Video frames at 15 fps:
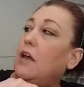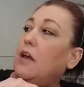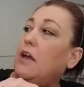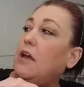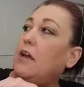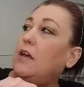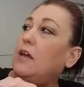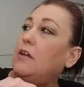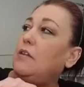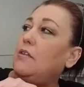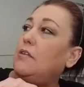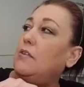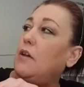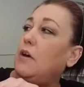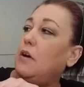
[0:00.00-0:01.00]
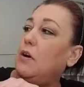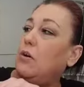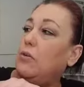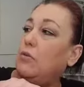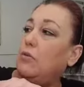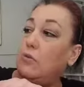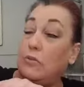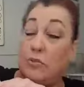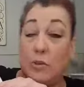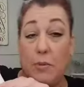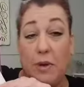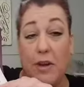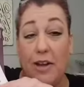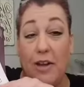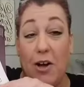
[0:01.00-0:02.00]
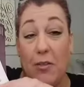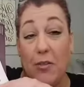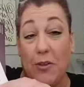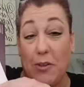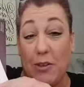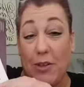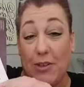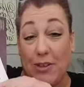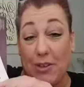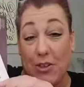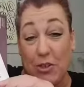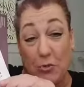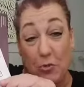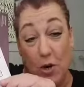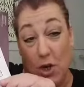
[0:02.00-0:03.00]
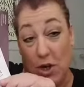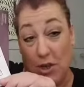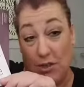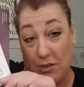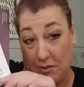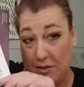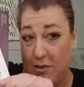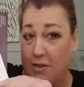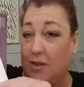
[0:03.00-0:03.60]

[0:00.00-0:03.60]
And so depending on the look that you want